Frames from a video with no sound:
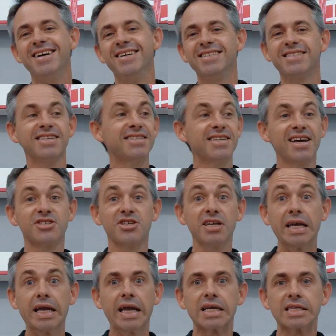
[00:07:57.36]
just sounds like
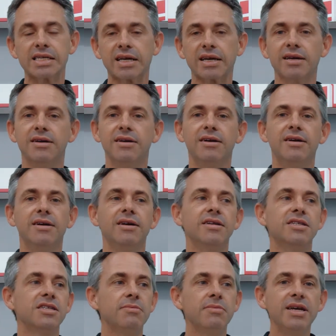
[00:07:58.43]
you're guessing.
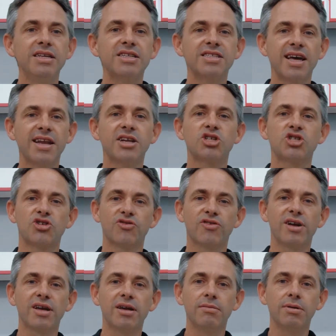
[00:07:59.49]
To me,
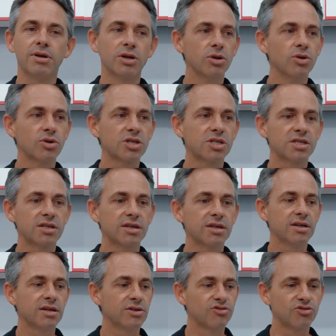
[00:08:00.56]
Sennacherib looks
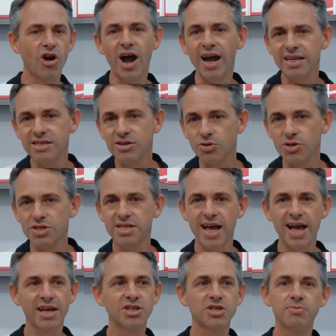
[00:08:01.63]
right, or
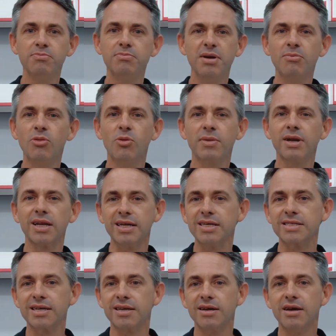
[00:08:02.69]
sounds a bit more Middle
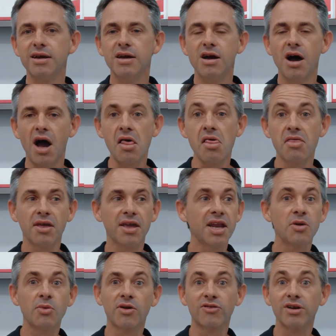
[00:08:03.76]
Eastern. I don't think
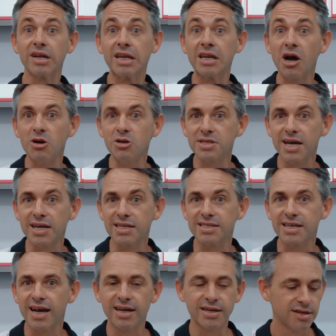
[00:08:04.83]
anyone really knows how to
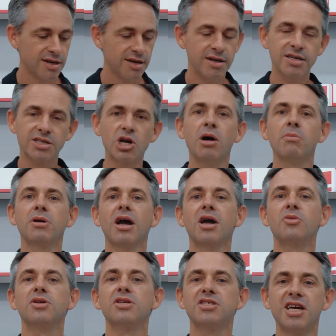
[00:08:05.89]
say it. So I'm
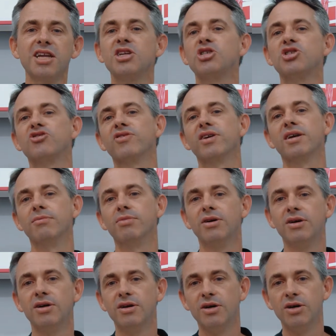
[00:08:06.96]
going with Sennacherib,
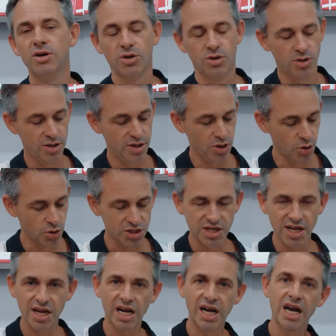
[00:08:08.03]
or
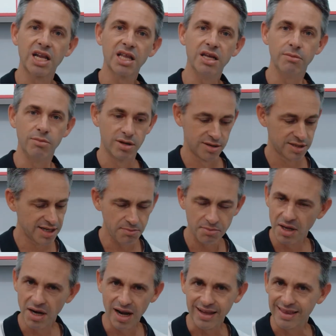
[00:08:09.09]
Sennacherib,
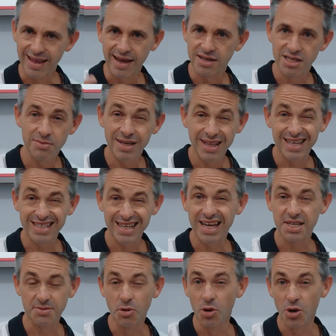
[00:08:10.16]
something like that. To me, that
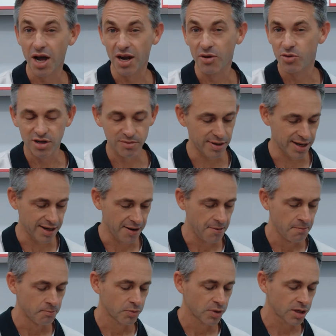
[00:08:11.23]
sounds more like it would have been.
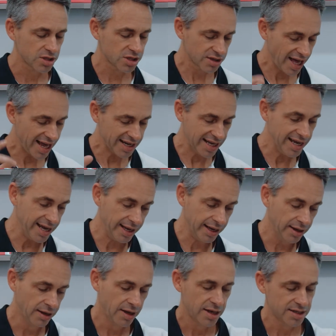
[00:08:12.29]
So that
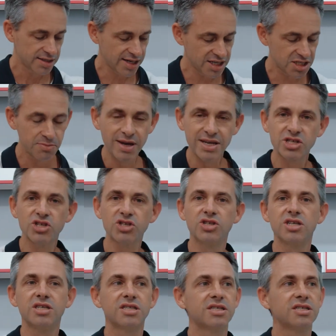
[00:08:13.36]
king sends
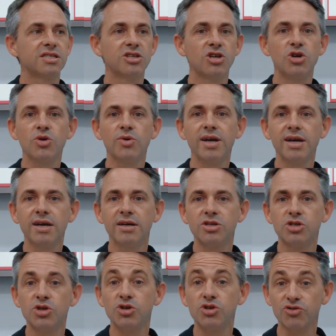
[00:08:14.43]
messages to
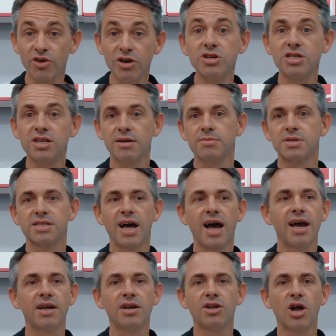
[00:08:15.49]
Jerusalem
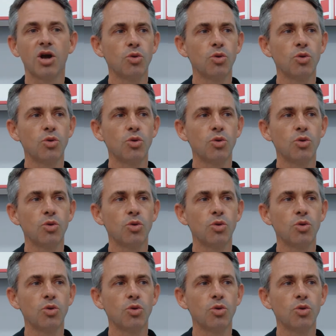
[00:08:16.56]
saying,